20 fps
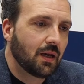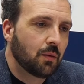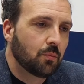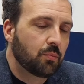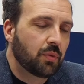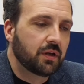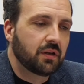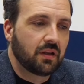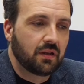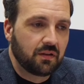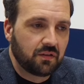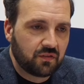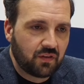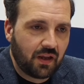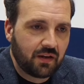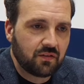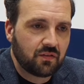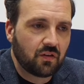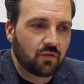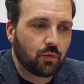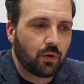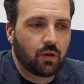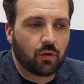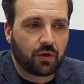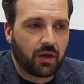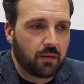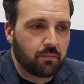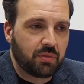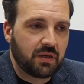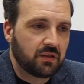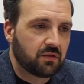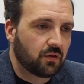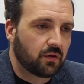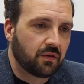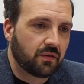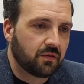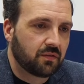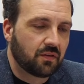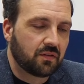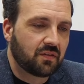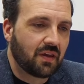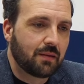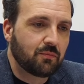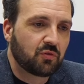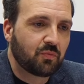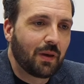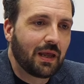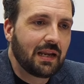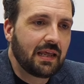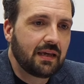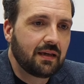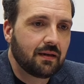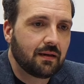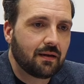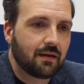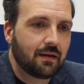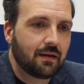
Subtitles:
But in his sons as well, okay, Peter is the same spelling,